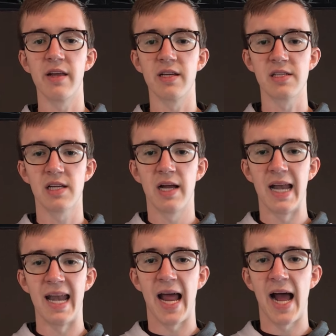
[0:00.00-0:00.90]
this
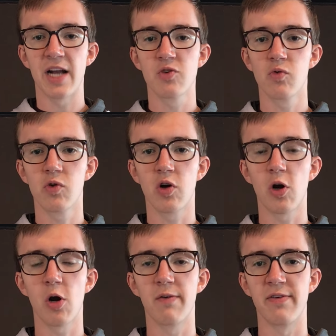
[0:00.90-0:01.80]
natural
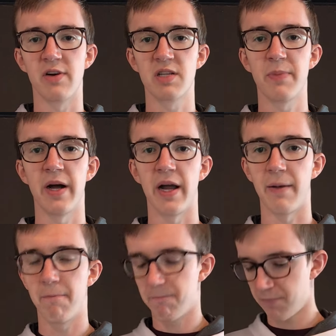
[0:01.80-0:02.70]
curve of our spine.
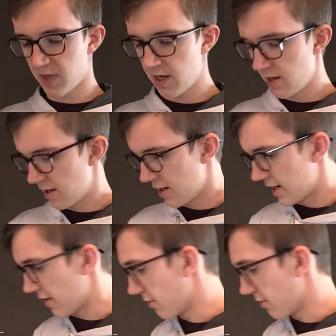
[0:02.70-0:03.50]
Now